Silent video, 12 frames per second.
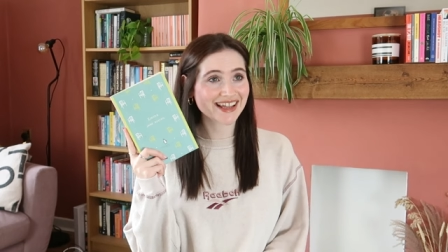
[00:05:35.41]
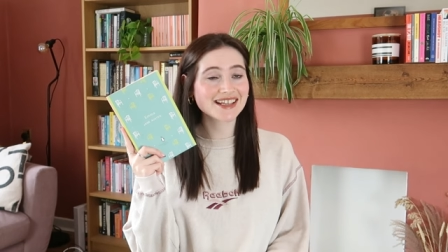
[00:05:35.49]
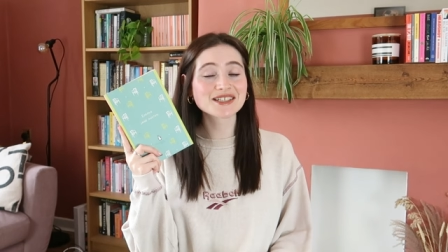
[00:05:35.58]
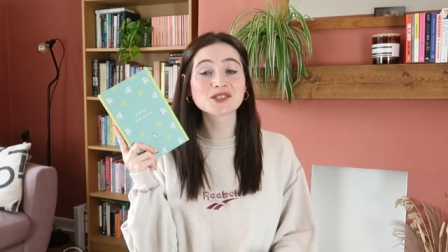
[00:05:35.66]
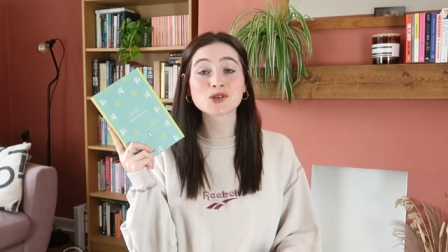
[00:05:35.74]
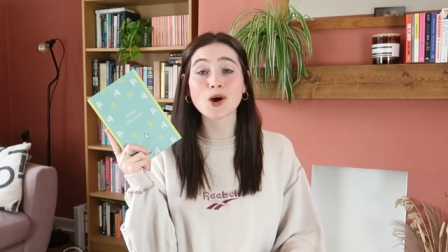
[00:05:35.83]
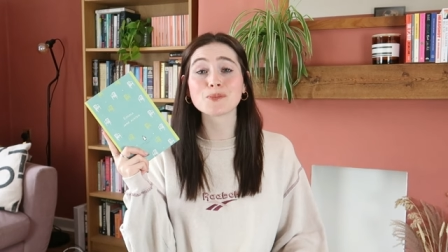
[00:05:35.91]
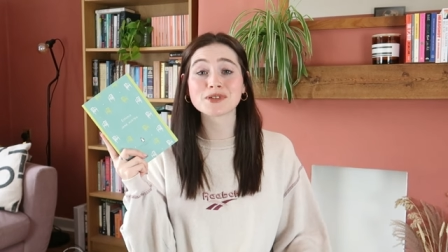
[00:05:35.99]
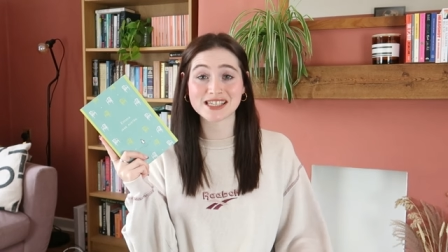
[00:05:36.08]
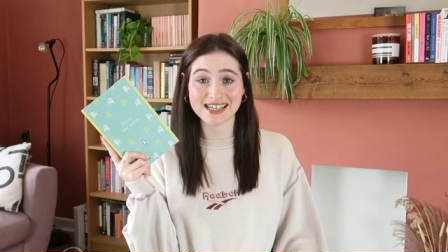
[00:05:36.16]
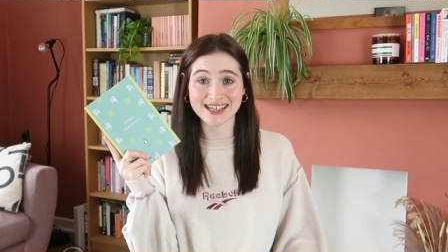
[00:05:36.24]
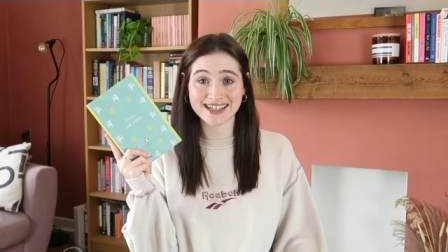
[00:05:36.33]
It's
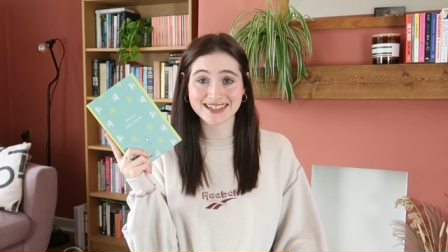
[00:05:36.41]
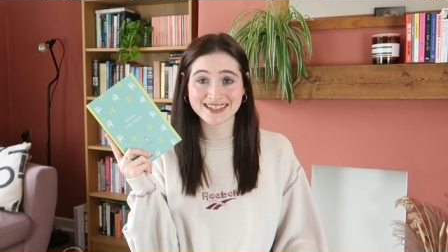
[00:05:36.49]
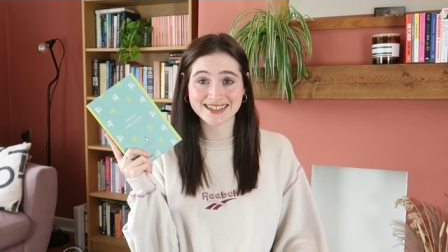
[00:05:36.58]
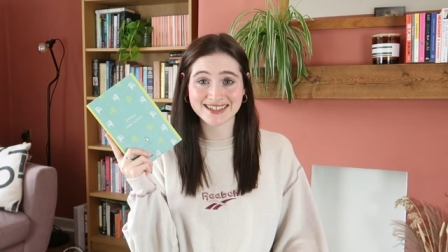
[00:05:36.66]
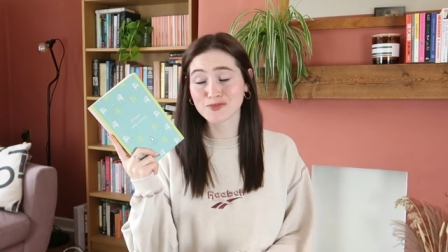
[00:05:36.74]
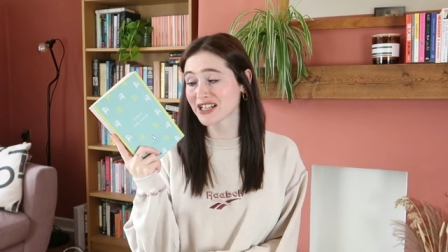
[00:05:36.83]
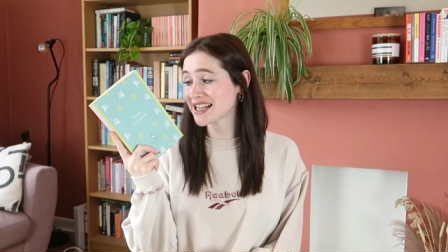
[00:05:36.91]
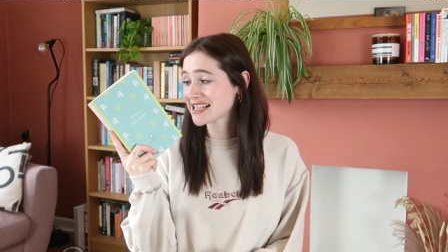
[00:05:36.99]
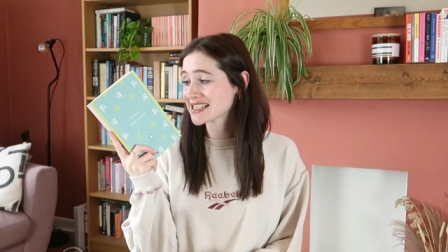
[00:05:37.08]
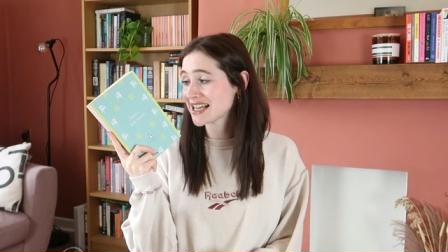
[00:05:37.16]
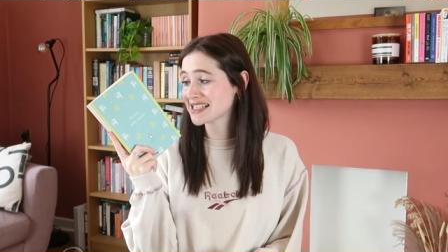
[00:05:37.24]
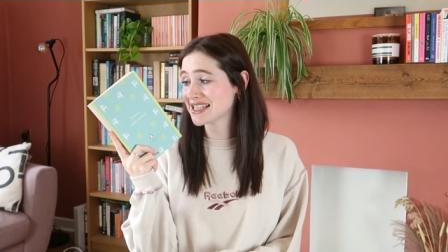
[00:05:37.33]
top tier. I'm really
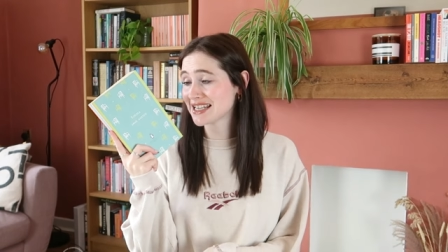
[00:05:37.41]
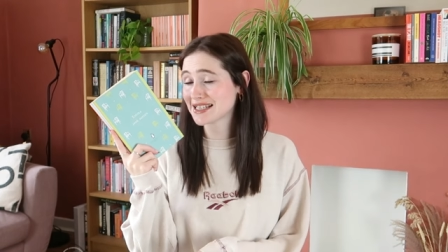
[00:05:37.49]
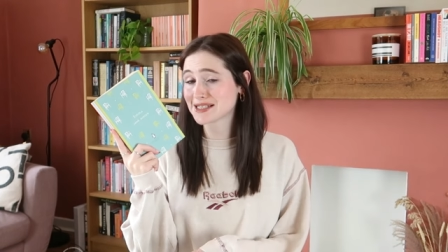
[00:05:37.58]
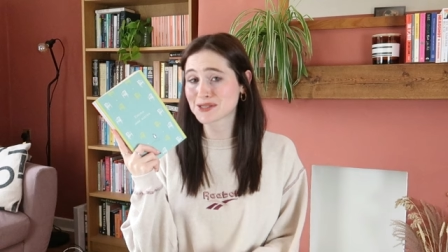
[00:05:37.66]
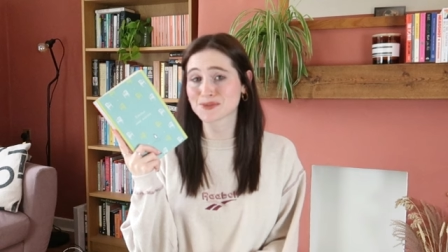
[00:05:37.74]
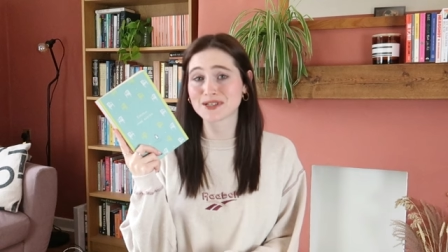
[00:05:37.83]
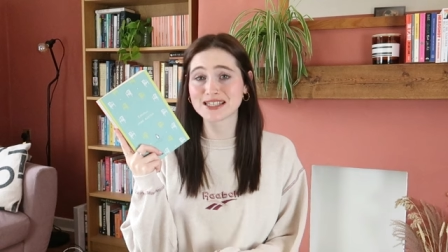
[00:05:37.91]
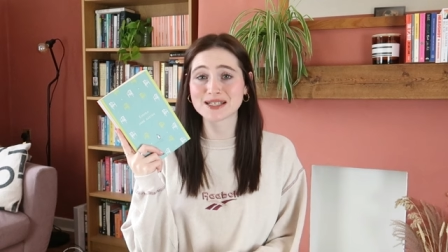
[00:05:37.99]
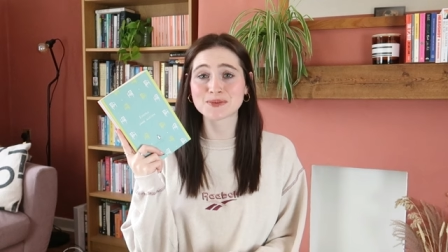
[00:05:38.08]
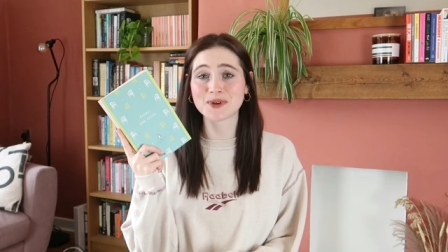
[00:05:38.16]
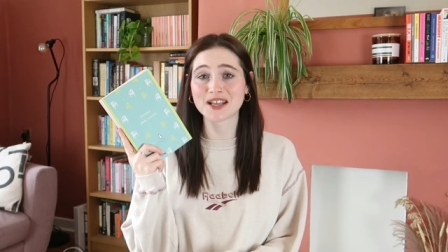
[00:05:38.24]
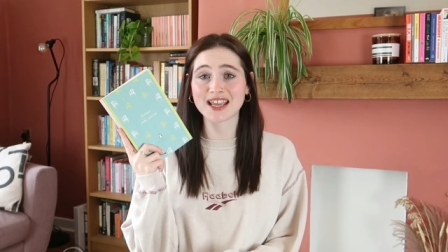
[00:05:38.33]
excited to read
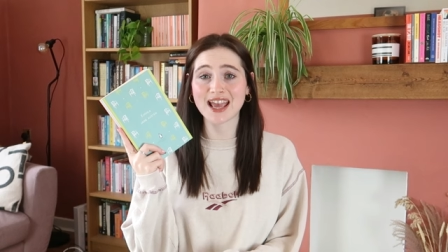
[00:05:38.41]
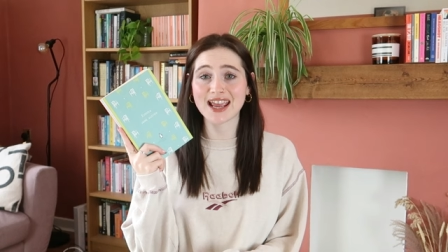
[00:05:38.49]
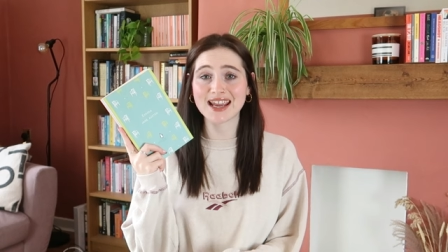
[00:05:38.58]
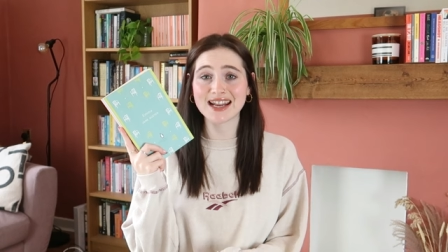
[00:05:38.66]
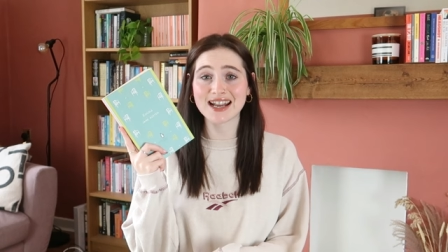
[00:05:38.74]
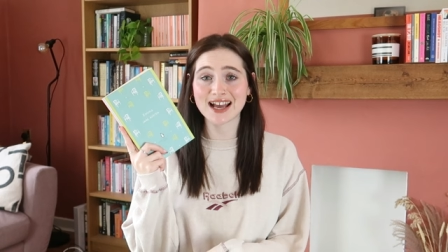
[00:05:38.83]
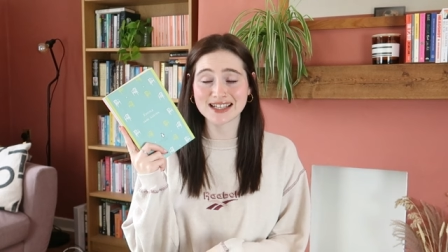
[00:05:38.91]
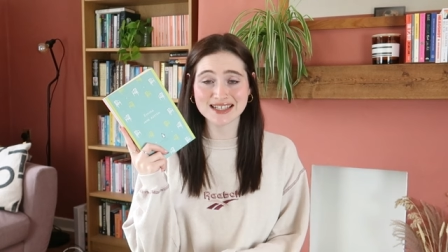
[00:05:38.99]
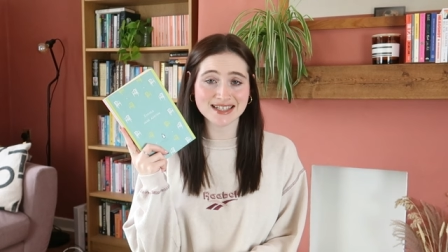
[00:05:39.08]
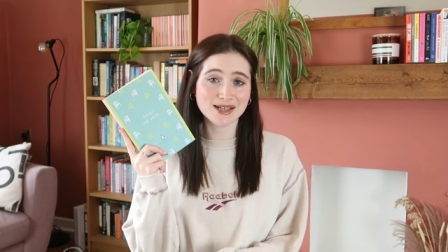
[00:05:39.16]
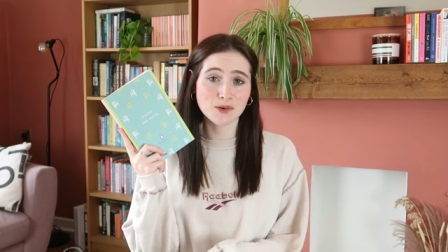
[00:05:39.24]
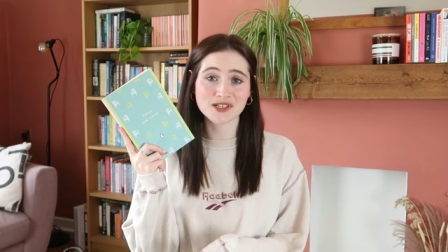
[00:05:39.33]
this one again and
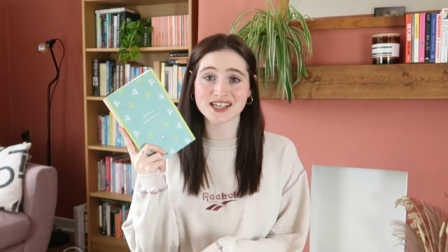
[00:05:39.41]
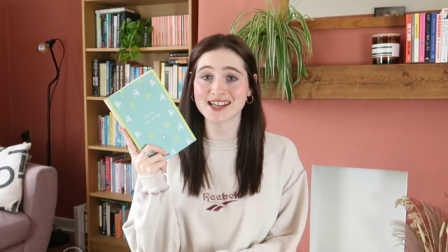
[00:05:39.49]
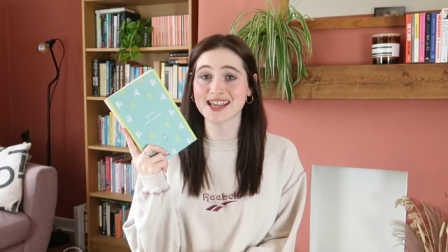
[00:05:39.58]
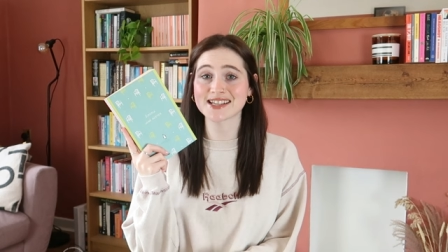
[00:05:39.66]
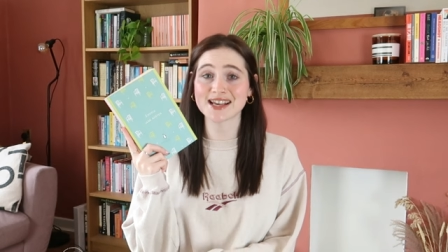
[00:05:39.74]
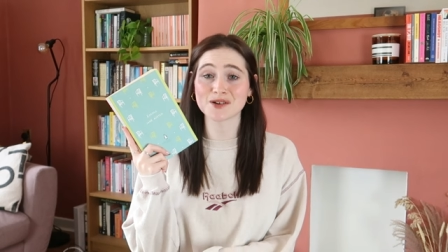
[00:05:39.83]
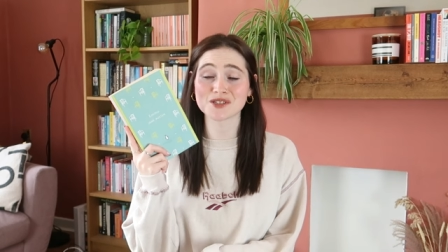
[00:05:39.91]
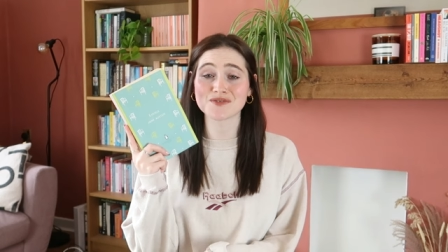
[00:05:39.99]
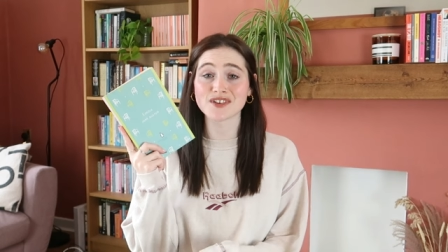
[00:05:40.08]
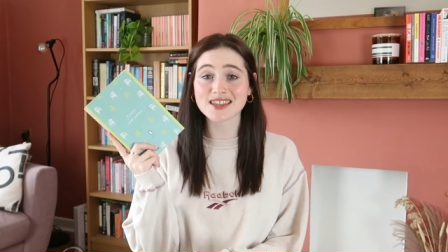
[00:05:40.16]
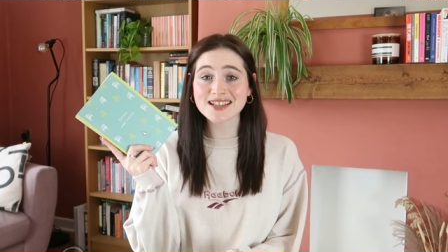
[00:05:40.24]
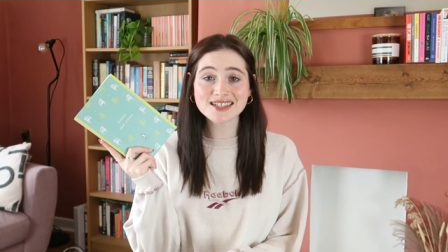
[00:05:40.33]
see what I get out
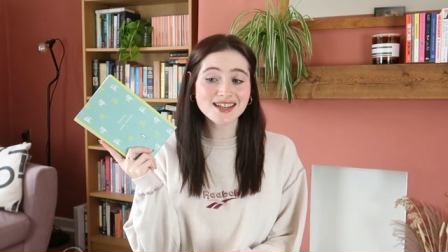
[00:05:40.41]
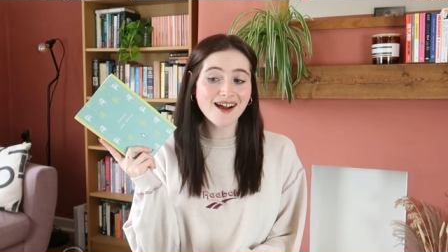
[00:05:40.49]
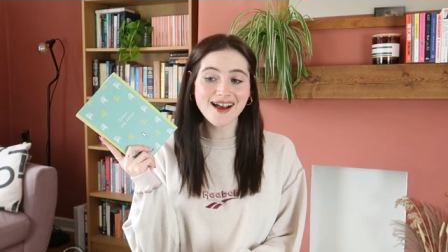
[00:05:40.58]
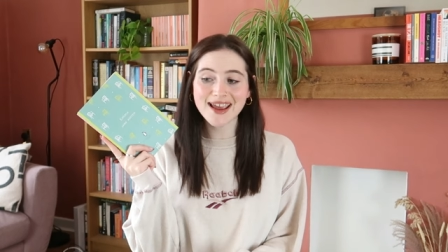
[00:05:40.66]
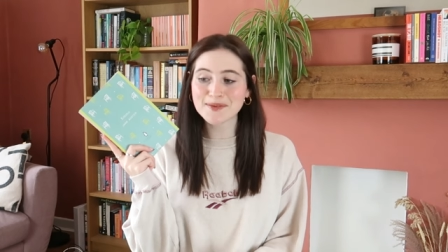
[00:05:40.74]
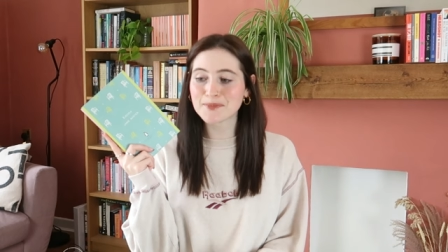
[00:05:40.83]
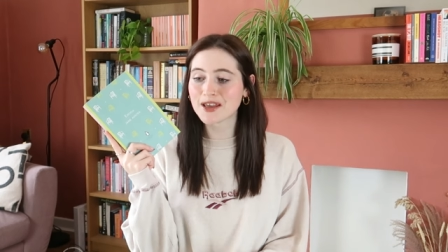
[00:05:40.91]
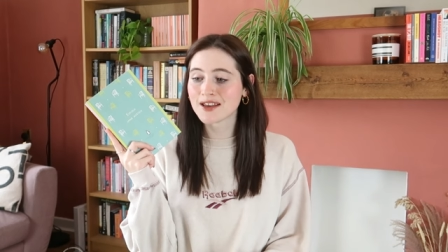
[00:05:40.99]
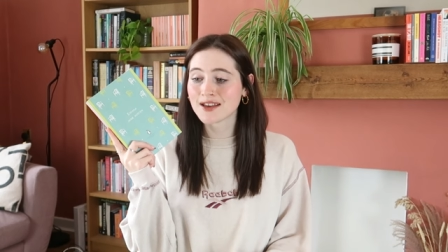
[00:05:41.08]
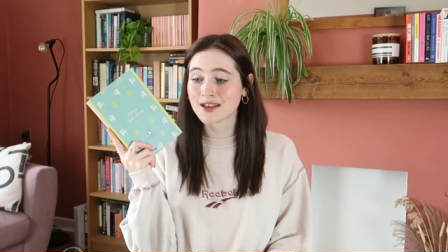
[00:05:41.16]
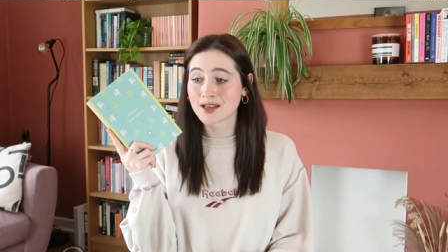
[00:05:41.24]
of it this time